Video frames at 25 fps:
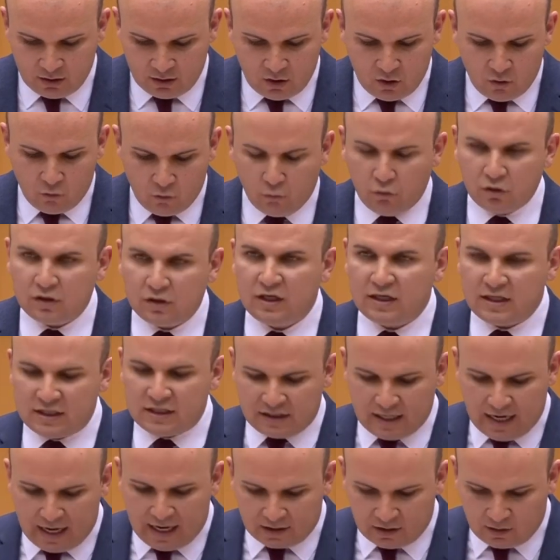would
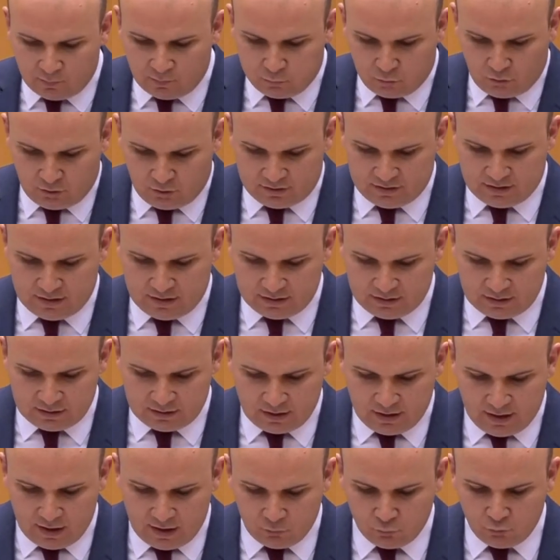restart the process
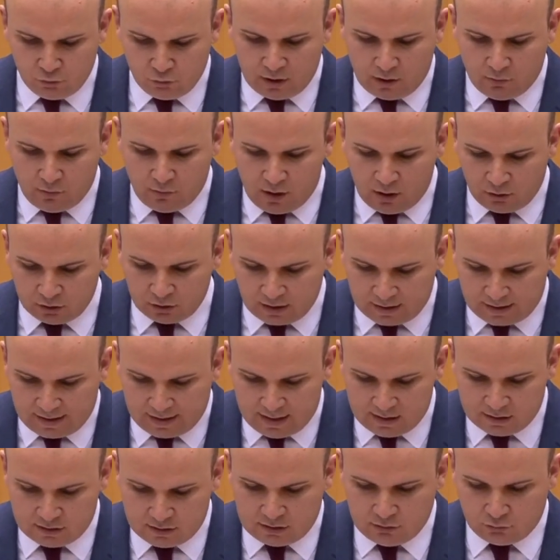and would allow the
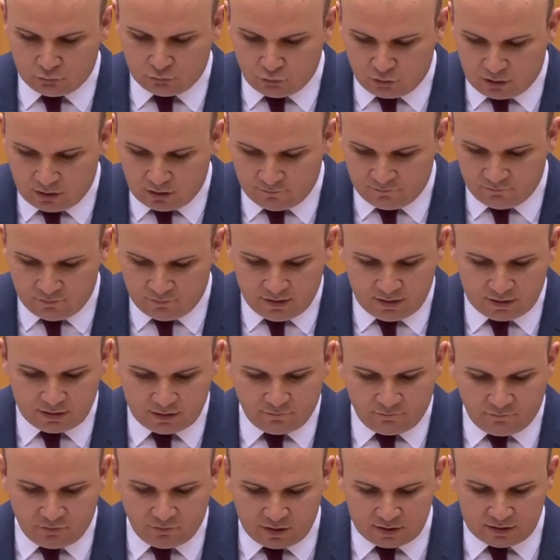Council to convene the
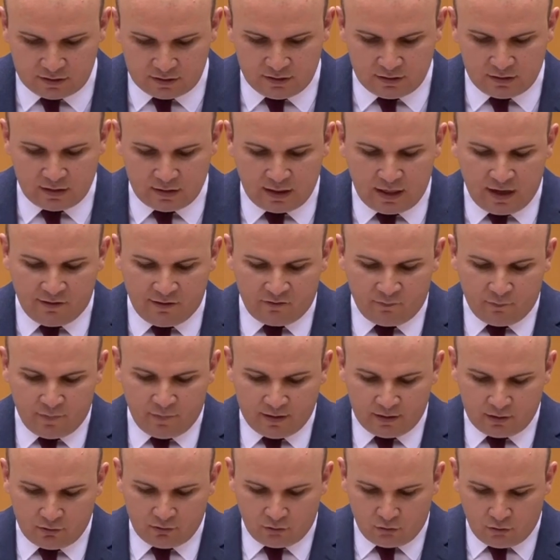first
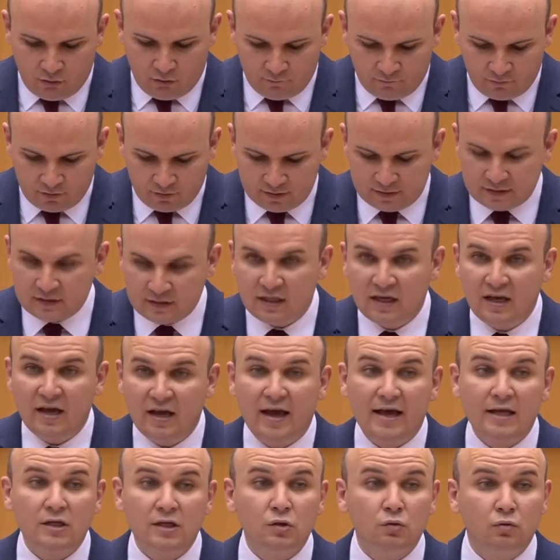intergovernmental conference
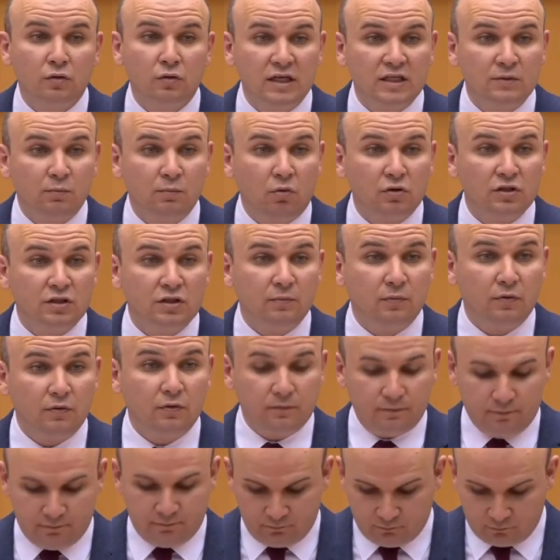as soon as possible,
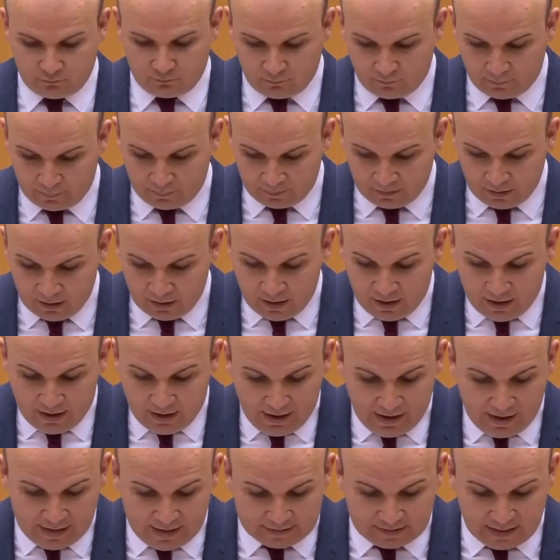
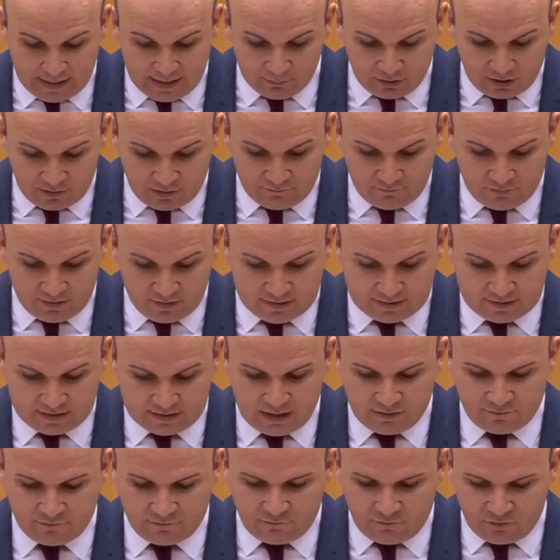as I am convinced
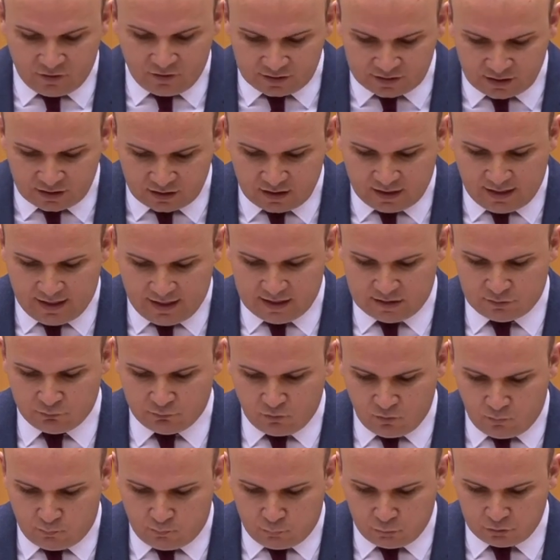that further delays
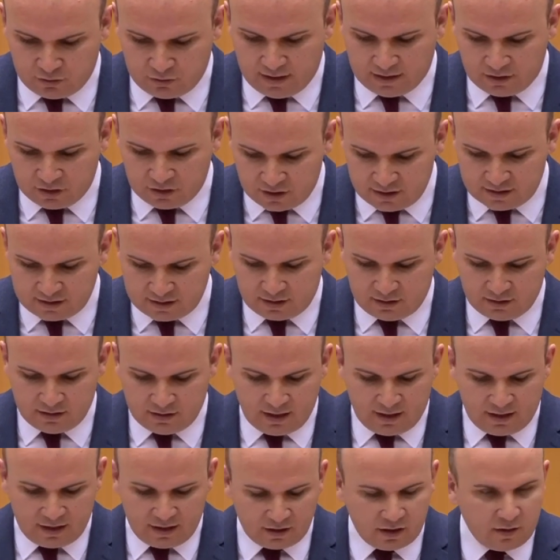will put at risk the
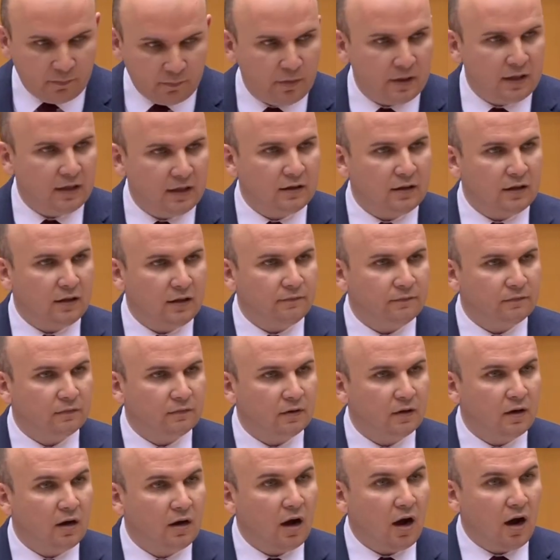credibility,
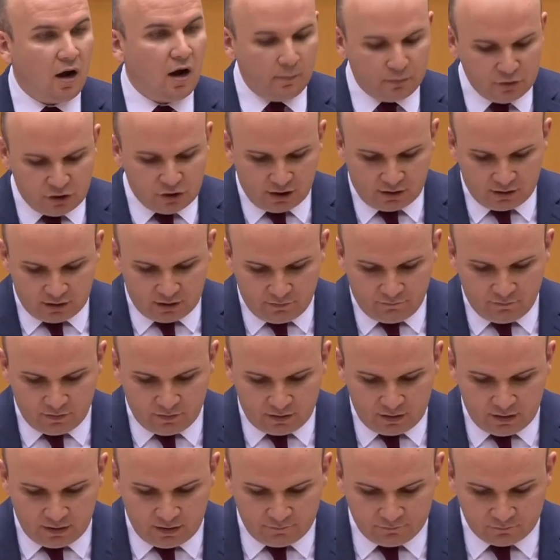
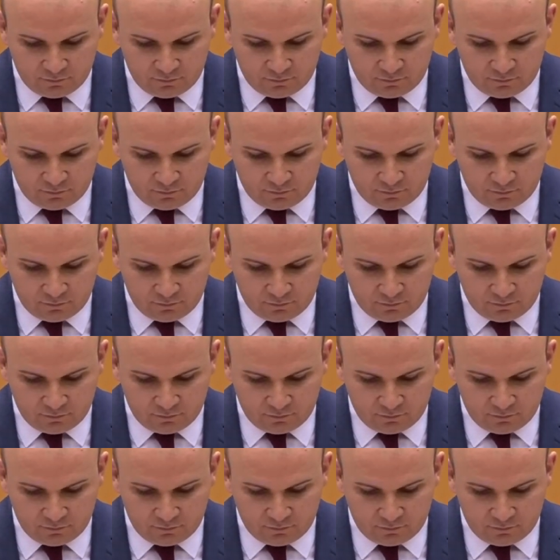objectivity